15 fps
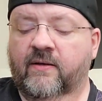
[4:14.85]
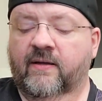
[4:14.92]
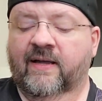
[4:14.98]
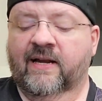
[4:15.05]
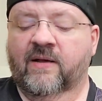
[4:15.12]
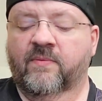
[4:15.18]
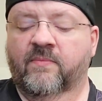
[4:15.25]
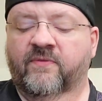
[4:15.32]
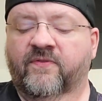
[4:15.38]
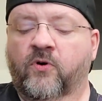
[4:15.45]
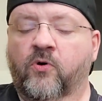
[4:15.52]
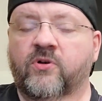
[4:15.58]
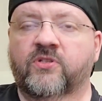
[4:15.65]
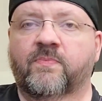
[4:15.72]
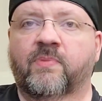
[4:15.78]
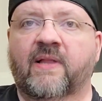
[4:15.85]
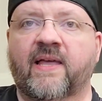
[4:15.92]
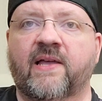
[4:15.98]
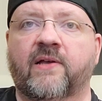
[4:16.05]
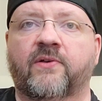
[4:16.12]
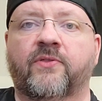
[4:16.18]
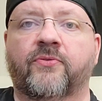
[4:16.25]
And I'm, of course,
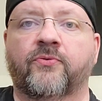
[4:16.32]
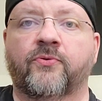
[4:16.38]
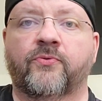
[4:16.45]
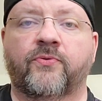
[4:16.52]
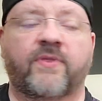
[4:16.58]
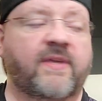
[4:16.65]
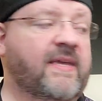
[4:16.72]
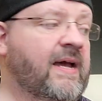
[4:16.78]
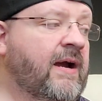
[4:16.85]
playing through the